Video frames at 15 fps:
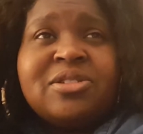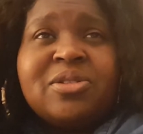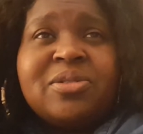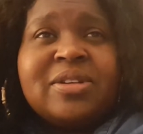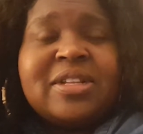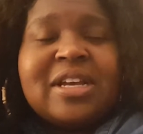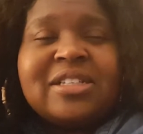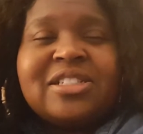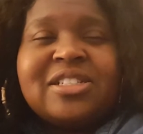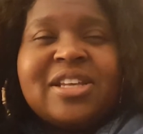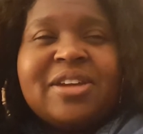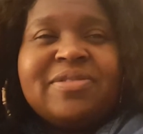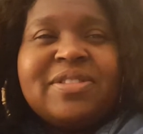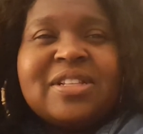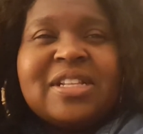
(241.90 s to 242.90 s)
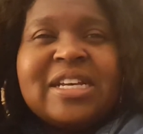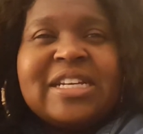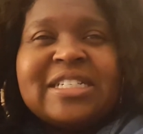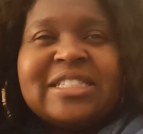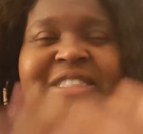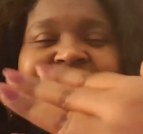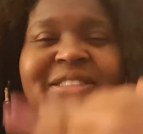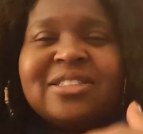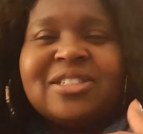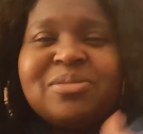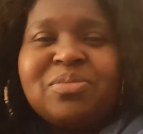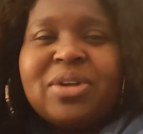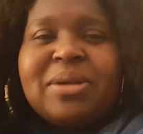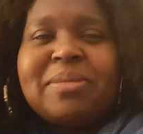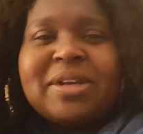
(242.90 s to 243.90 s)
you know, I just have to like
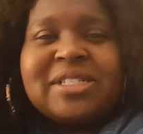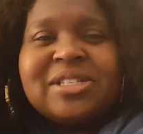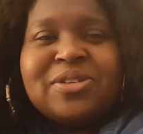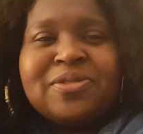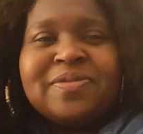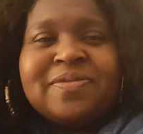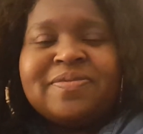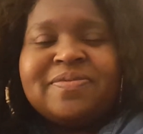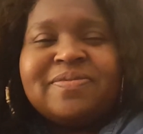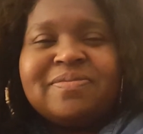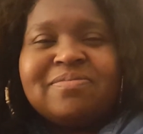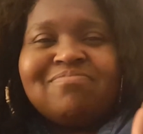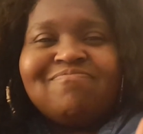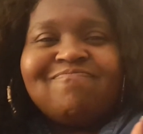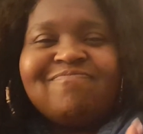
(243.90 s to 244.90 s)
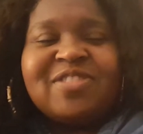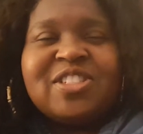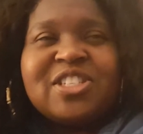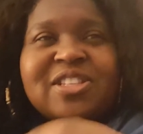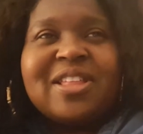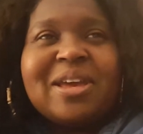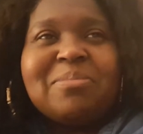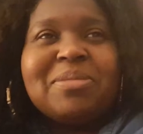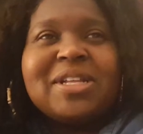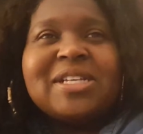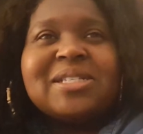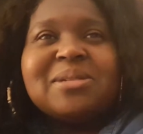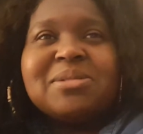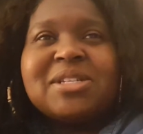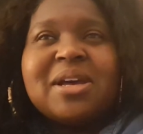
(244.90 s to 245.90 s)
just bring myself to that
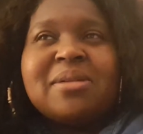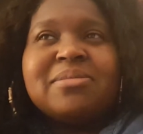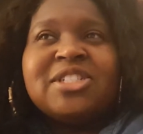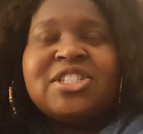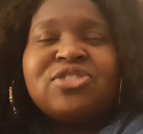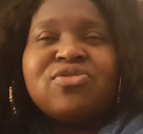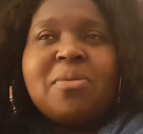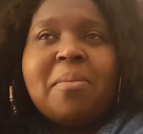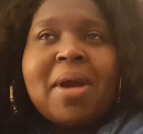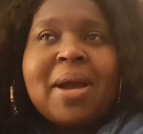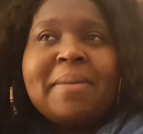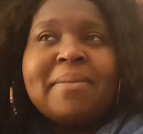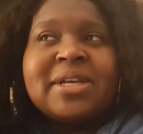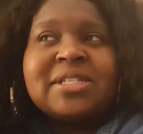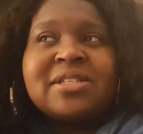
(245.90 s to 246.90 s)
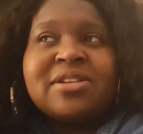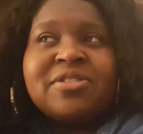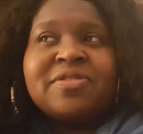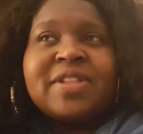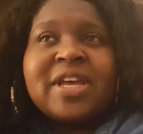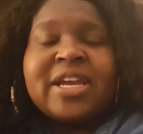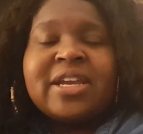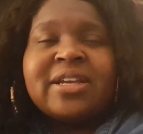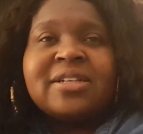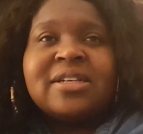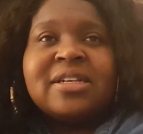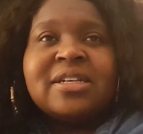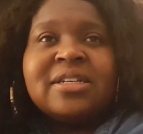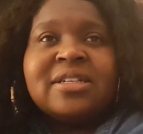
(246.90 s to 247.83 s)
place sometimes and just remind myself like